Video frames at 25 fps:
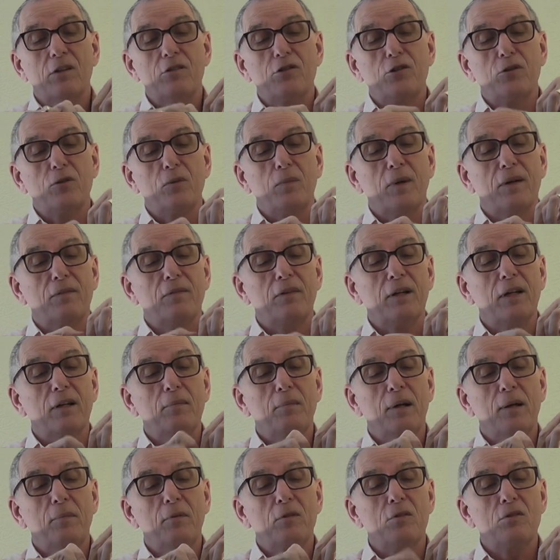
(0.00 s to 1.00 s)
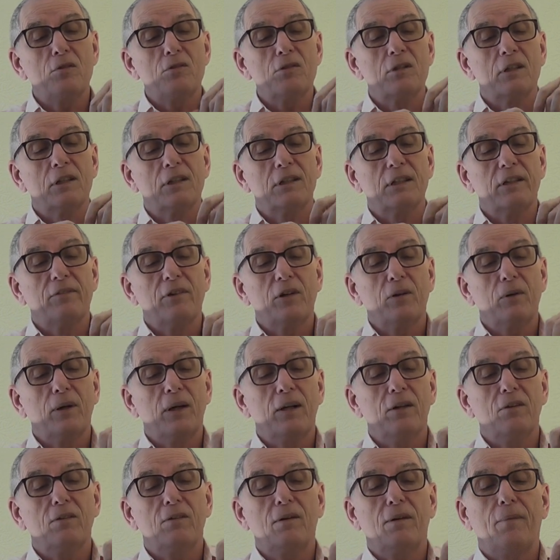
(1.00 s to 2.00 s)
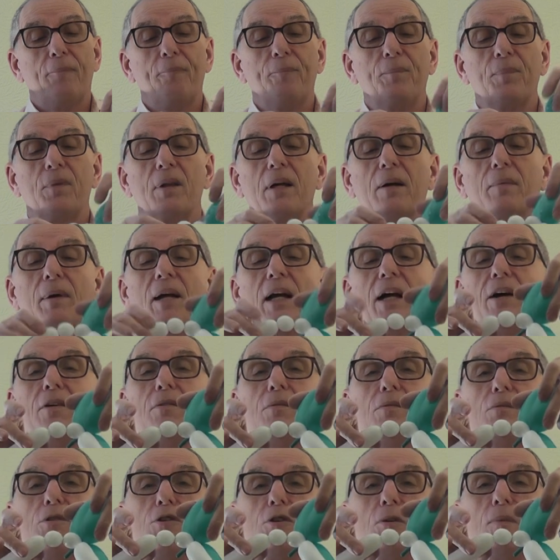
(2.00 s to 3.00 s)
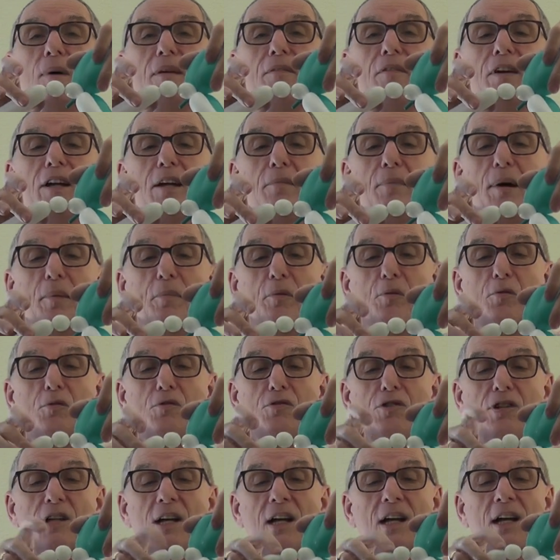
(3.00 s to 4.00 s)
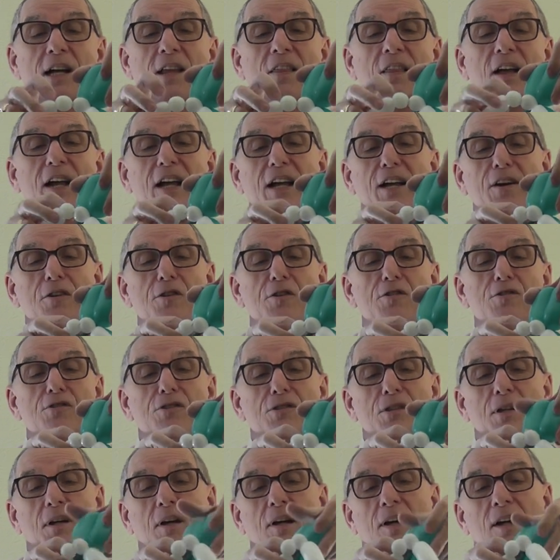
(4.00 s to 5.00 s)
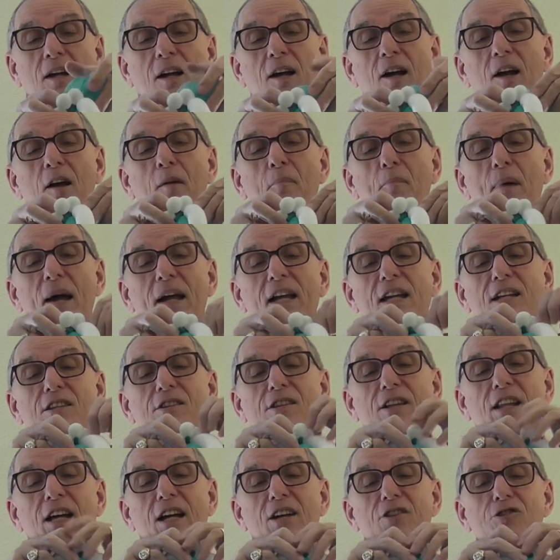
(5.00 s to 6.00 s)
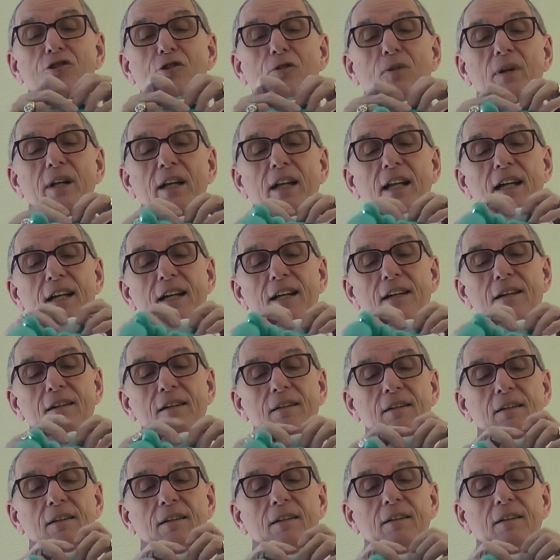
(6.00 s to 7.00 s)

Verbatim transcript: Two one-finger bubbles. Have a quick look. There we go. Two one-finger bubbles. That goes back into that joint now.